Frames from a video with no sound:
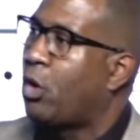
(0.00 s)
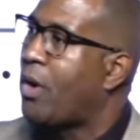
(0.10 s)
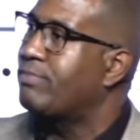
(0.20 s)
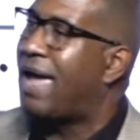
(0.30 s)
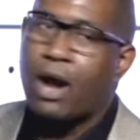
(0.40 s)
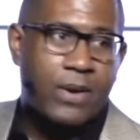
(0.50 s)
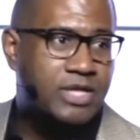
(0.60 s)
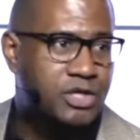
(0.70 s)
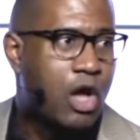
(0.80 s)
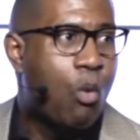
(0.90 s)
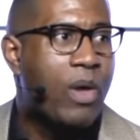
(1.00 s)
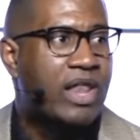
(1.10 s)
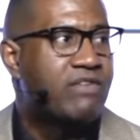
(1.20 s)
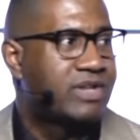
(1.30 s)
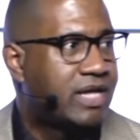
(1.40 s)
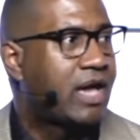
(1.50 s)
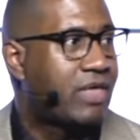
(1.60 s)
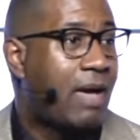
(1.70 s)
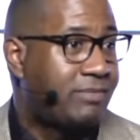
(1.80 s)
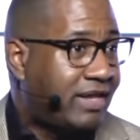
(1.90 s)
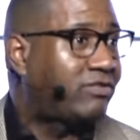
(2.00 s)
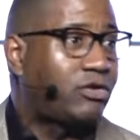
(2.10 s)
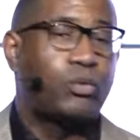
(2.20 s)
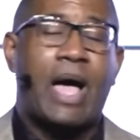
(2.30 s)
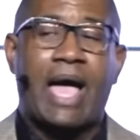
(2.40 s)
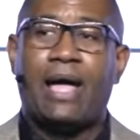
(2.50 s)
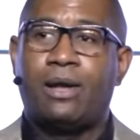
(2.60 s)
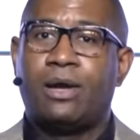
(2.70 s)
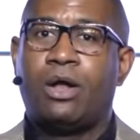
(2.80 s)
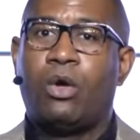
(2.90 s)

toward marriage when living together. And this is why